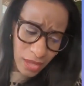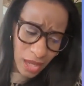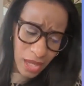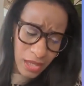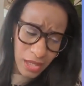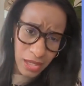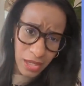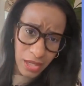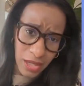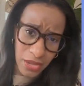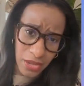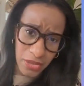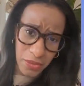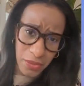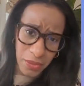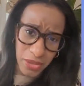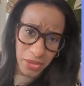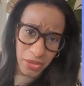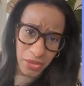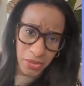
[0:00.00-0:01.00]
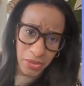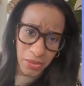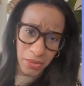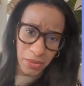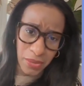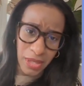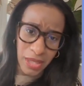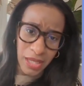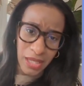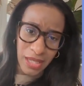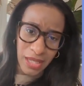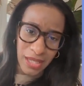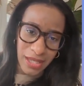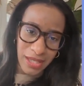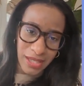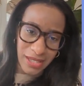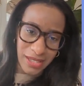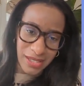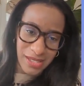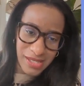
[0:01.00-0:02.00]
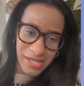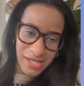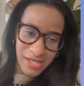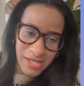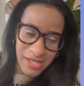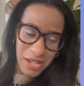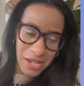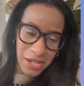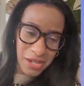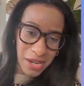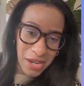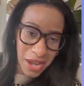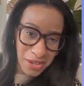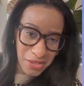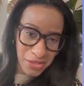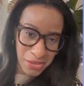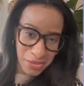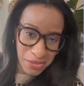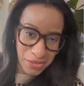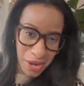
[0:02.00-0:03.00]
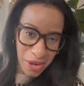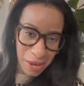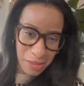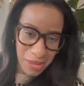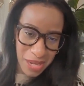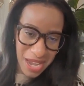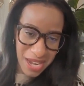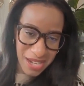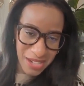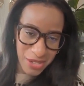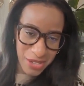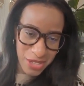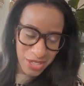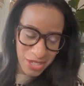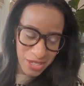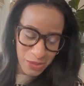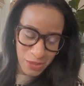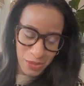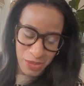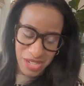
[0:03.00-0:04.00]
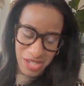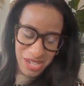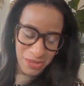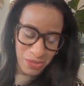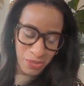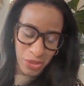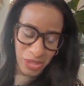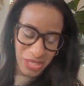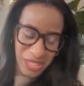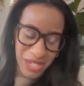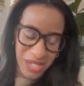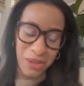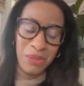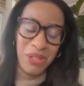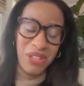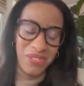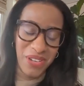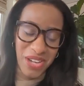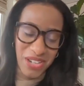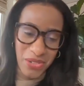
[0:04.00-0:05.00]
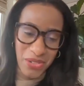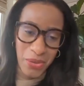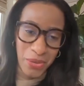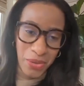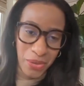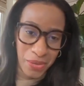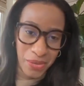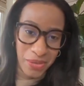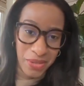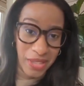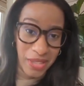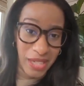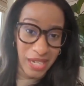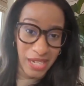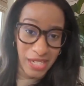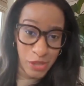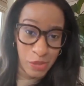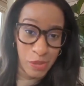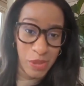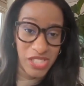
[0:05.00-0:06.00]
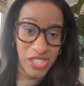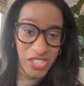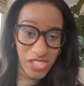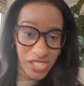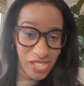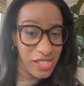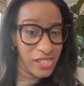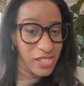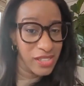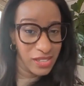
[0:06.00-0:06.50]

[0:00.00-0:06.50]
And then another one who is not too far behind her. She would kill me if I told her real age, but she's